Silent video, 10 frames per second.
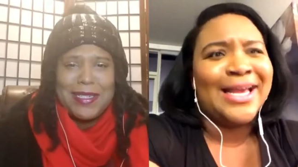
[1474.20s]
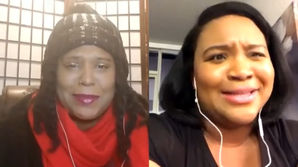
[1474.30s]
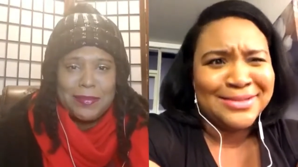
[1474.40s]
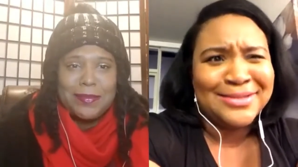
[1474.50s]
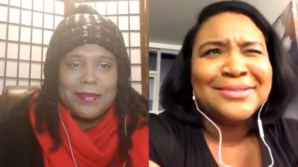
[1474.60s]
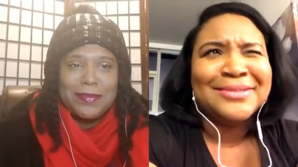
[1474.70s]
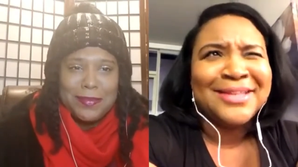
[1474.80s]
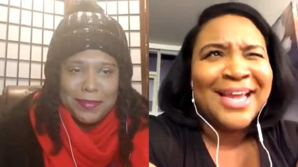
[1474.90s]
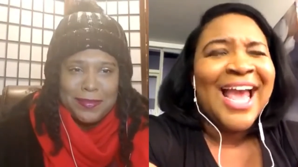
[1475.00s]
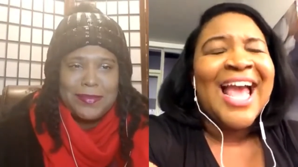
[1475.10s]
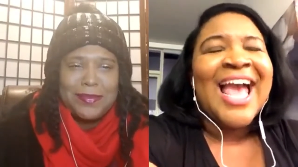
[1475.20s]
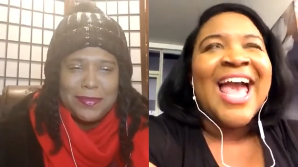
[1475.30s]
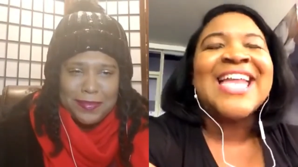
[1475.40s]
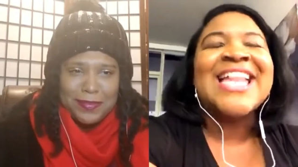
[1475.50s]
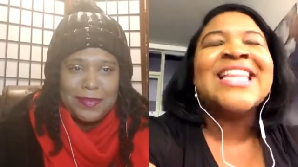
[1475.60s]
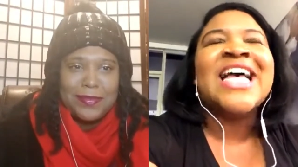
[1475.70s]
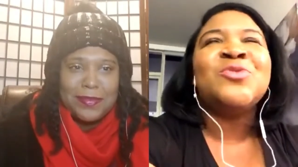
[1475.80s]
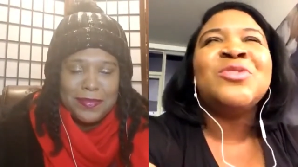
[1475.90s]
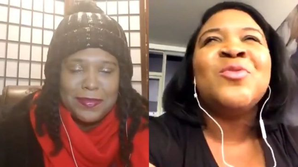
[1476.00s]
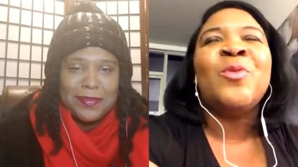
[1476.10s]
Speaker 1: yes. And and that's
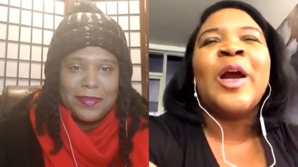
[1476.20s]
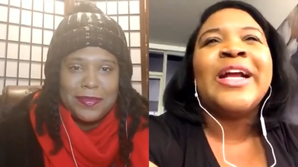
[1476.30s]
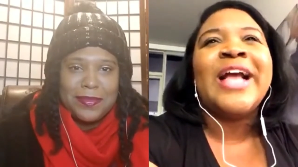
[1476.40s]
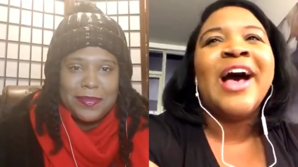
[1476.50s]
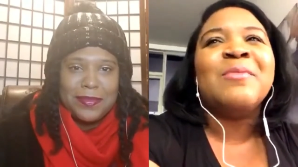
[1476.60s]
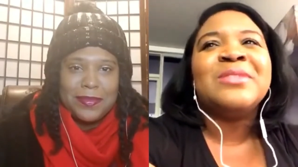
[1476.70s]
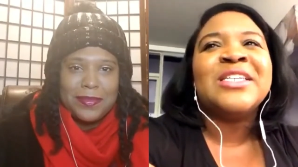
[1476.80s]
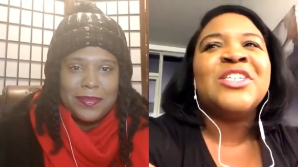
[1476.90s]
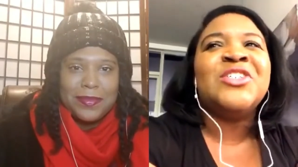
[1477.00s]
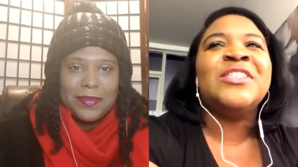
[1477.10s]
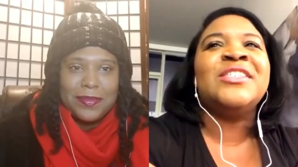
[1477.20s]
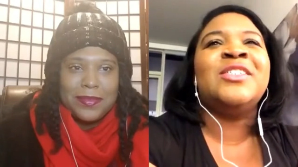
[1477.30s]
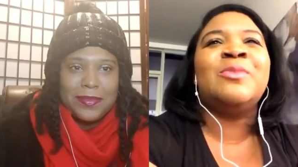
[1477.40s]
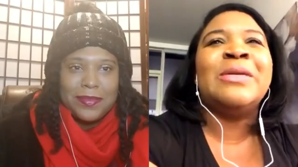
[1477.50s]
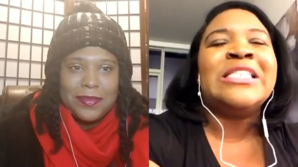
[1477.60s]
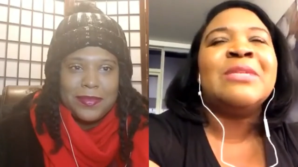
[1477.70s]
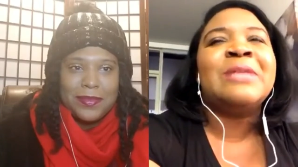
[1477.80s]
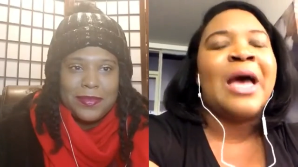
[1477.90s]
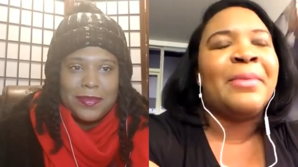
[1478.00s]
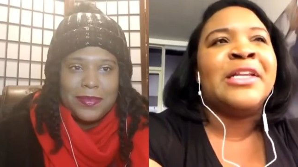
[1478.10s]
where the work comes, and it's just spending some
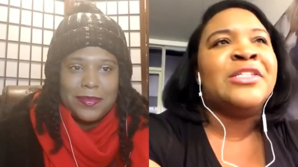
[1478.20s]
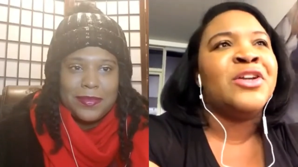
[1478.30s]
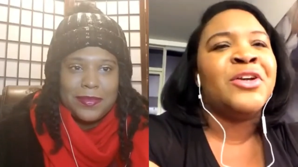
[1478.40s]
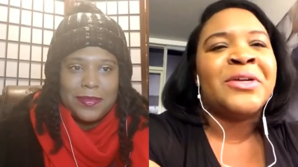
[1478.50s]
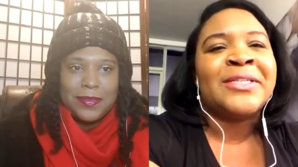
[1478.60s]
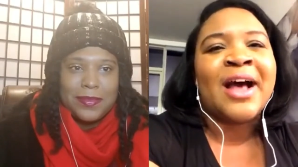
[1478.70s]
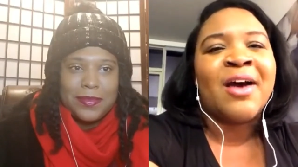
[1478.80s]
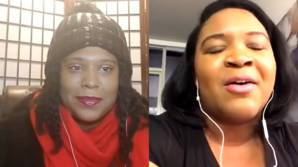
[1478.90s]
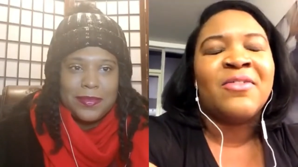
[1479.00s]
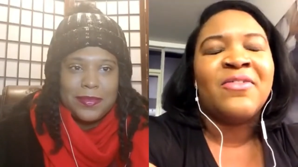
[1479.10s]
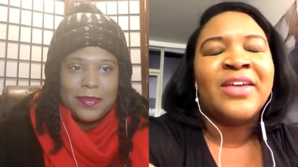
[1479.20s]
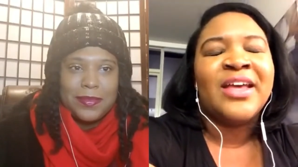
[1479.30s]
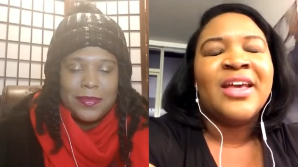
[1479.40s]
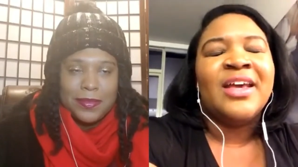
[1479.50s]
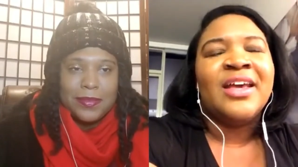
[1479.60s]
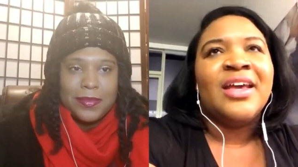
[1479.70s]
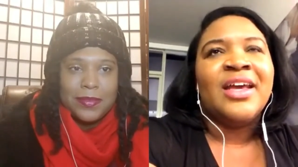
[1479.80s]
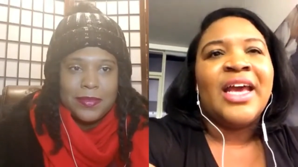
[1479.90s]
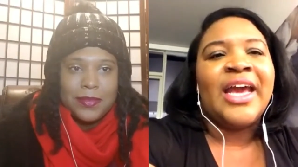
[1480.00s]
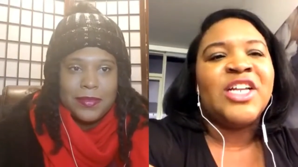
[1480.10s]
time getting to know yourself,
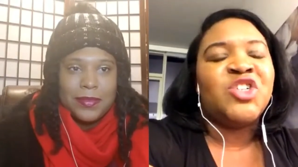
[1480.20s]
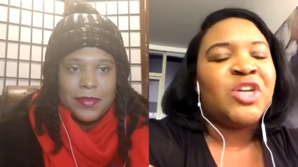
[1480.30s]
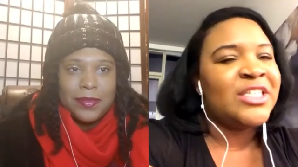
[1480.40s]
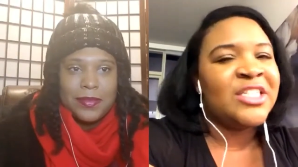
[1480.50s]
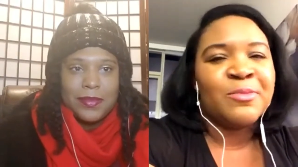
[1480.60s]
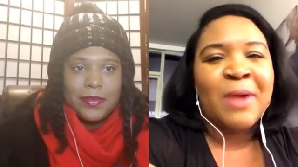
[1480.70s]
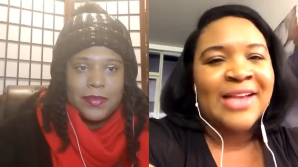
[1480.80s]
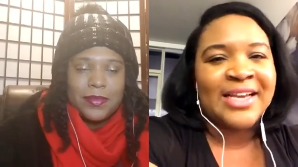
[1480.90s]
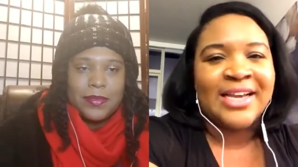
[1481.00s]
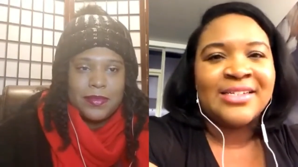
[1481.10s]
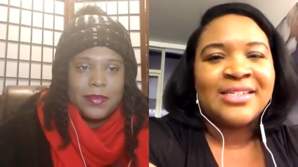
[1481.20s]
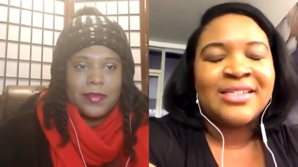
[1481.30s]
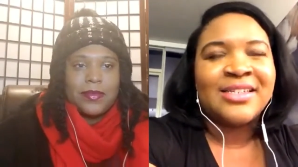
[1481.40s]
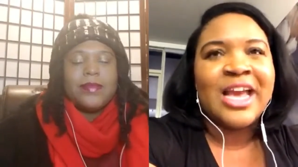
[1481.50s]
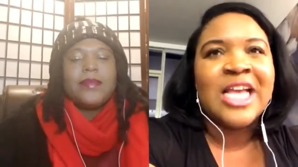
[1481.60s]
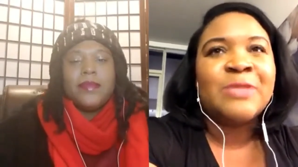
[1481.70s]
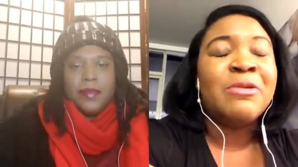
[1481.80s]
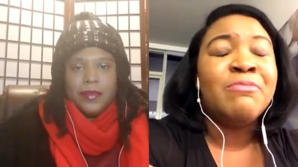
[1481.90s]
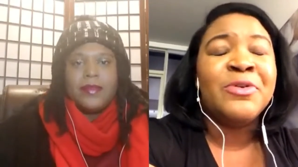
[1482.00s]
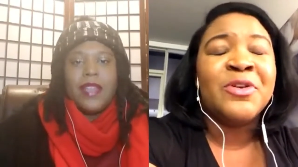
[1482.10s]
and trusting the process. It's
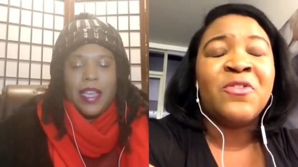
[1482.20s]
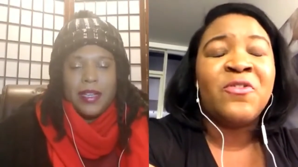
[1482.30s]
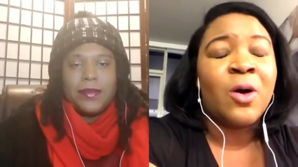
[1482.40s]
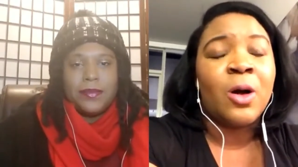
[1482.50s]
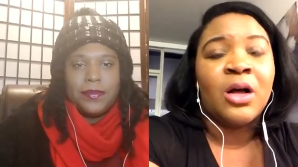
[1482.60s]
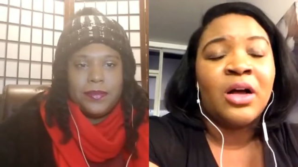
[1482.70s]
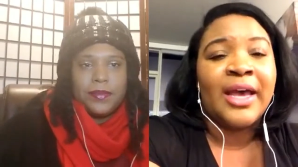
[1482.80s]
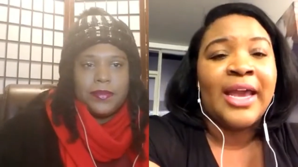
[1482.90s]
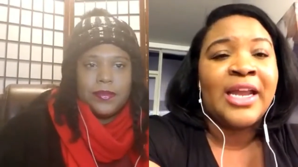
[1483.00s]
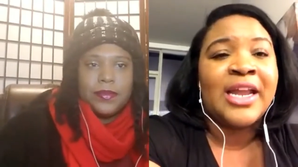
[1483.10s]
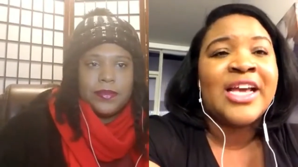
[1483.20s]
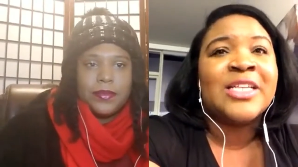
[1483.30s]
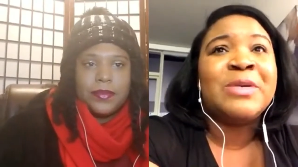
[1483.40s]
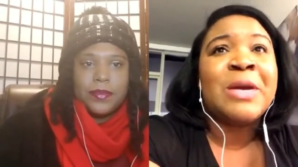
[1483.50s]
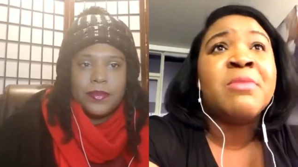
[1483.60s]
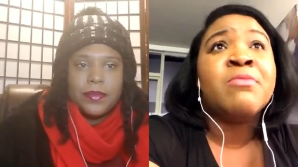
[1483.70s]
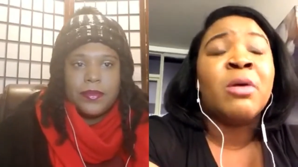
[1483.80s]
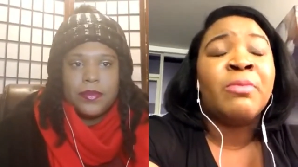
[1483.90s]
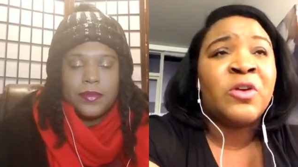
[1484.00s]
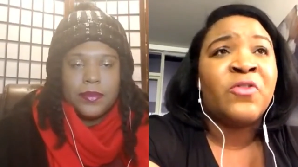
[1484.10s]
been beautiful yeah. and it's becoming
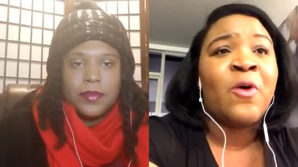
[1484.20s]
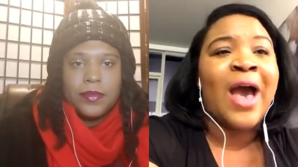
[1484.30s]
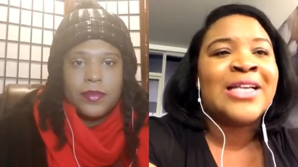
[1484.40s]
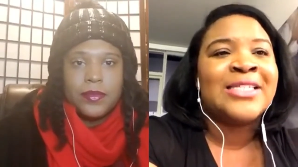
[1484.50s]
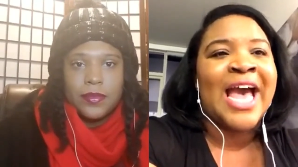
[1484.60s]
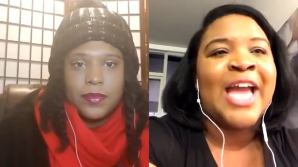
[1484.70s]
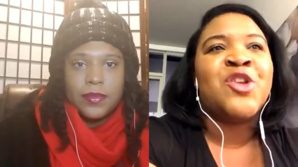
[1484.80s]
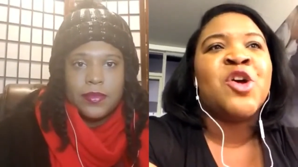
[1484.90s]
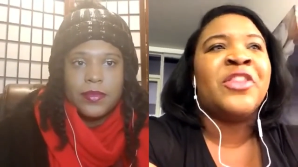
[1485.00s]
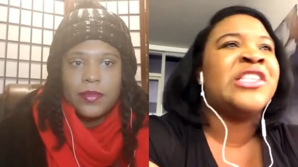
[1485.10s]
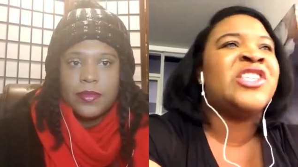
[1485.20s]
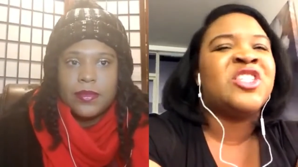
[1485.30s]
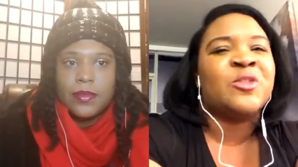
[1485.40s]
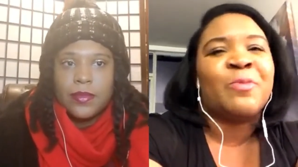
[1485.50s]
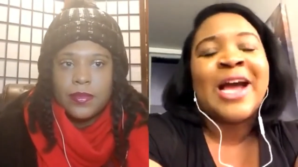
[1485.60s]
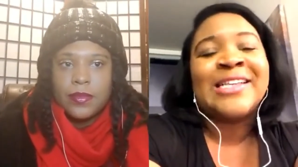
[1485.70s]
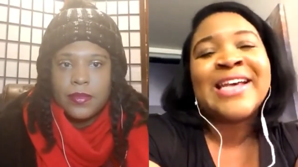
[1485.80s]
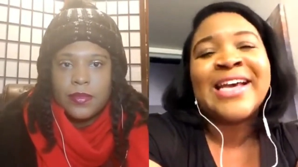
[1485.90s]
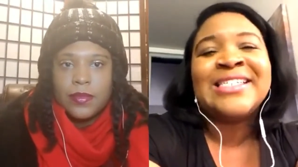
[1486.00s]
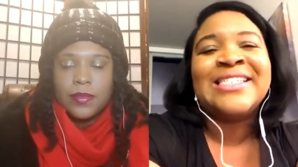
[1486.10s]
more beautiful as I know that it's just a
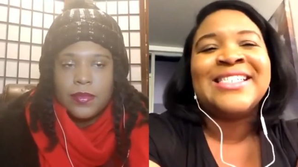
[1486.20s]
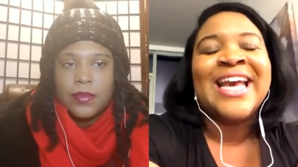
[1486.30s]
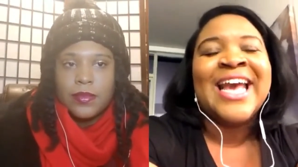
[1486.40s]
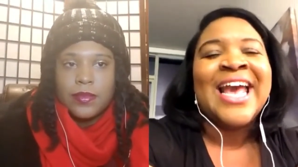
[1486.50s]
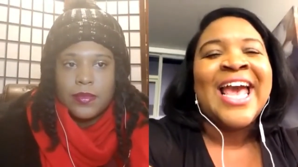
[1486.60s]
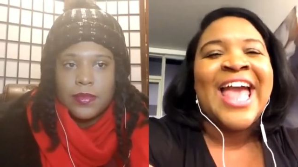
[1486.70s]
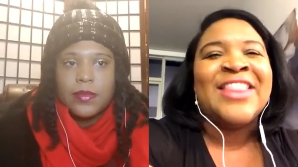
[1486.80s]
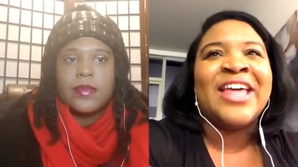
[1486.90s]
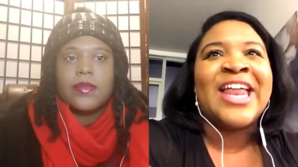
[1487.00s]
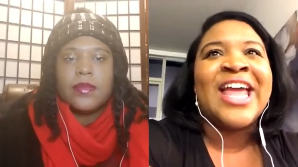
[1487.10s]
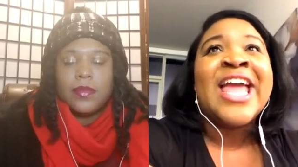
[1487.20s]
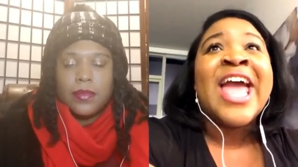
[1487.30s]
process and that